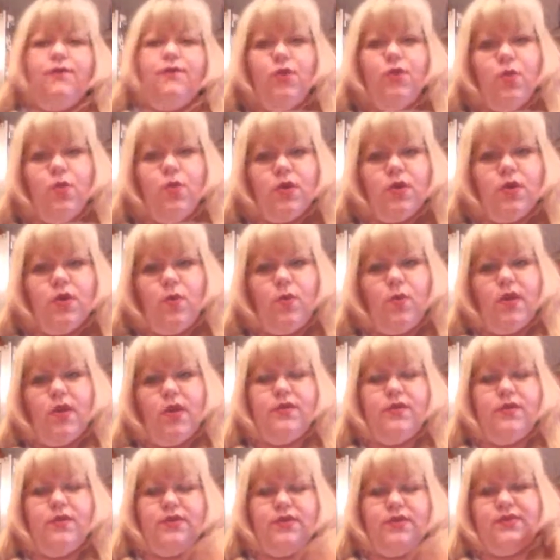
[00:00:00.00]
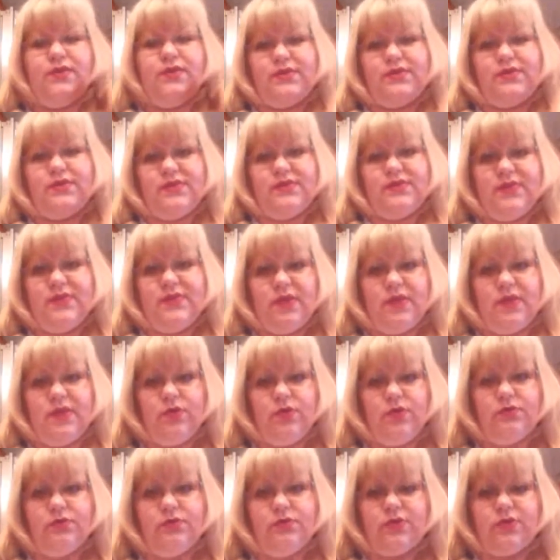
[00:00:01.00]
you want to wear this as a
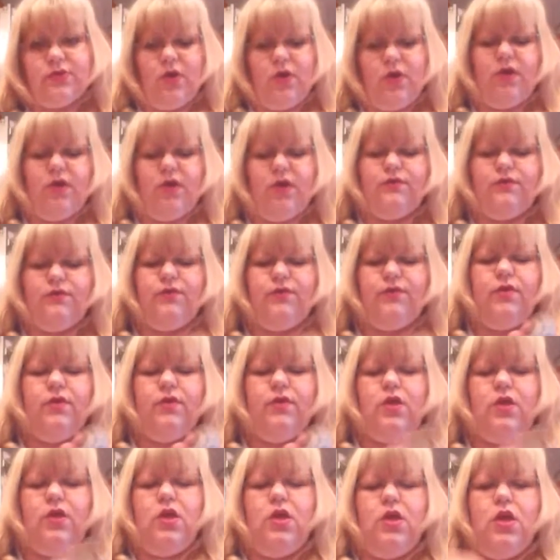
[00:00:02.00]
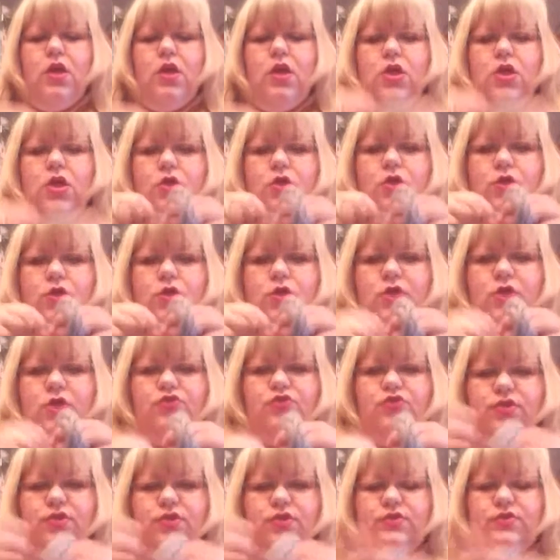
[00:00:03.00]
single scarf, you can
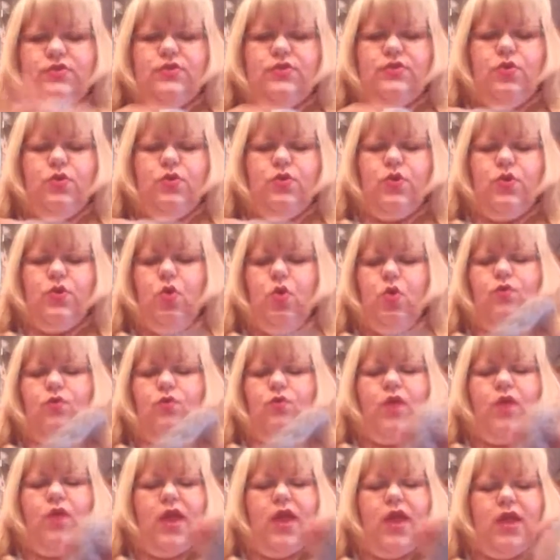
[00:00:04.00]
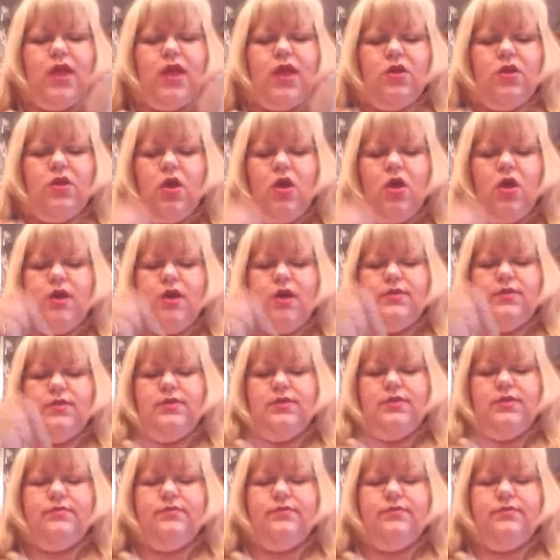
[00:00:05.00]
just do an overhand knot